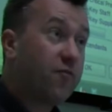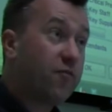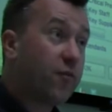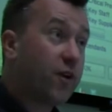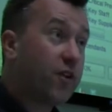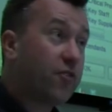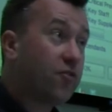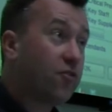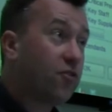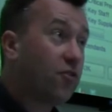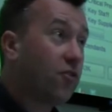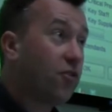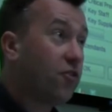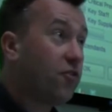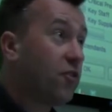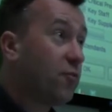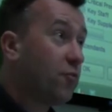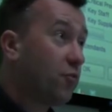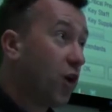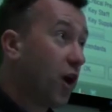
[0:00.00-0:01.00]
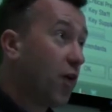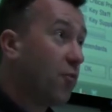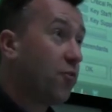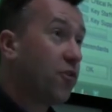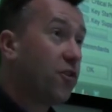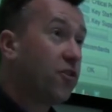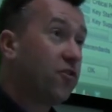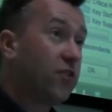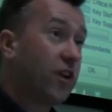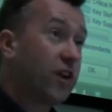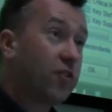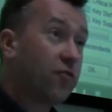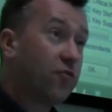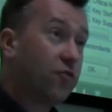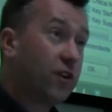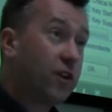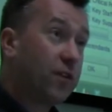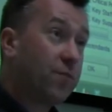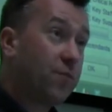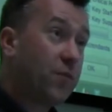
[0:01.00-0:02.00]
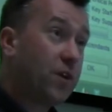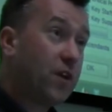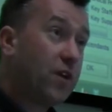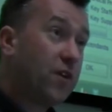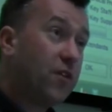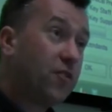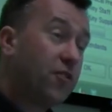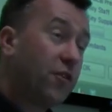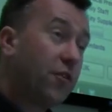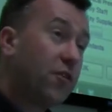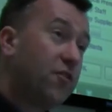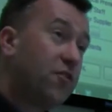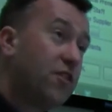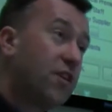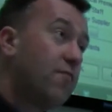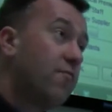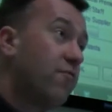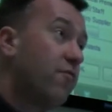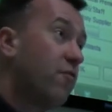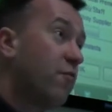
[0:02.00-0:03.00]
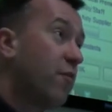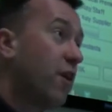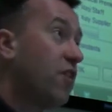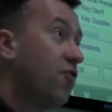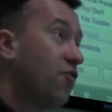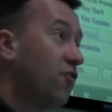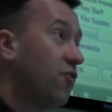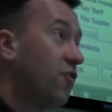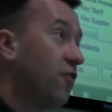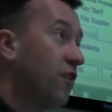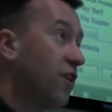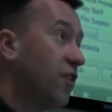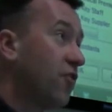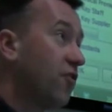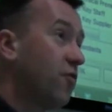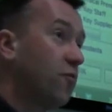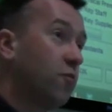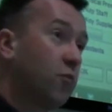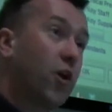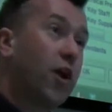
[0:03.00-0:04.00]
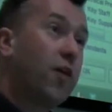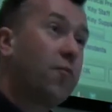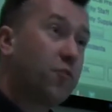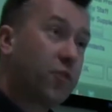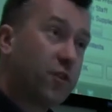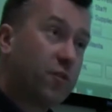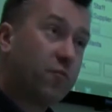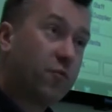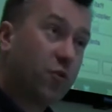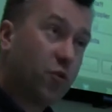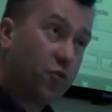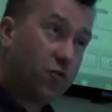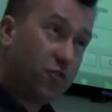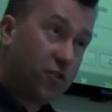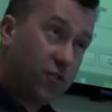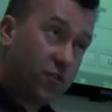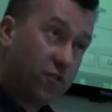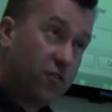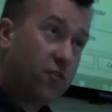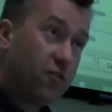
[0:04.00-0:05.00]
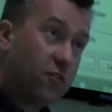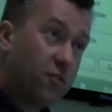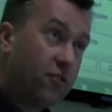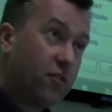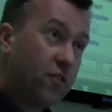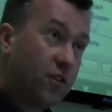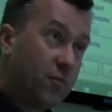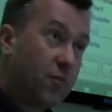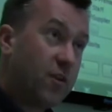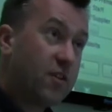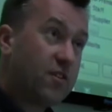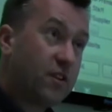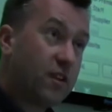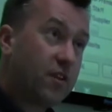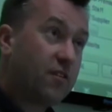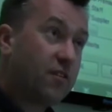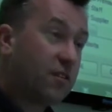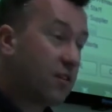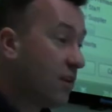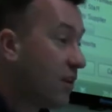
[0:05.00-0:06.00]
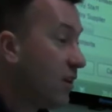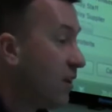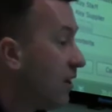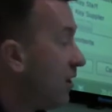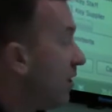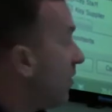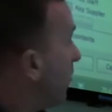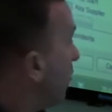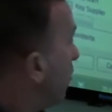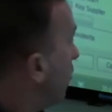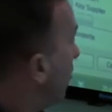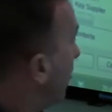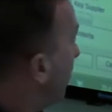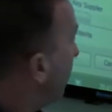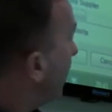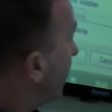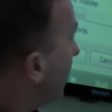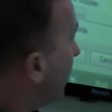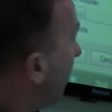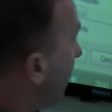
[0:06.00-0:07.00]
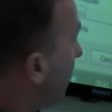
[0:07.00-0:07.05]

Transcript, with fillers: information security, primary and secondary. So it's the information that is of primary importance to the business. All of these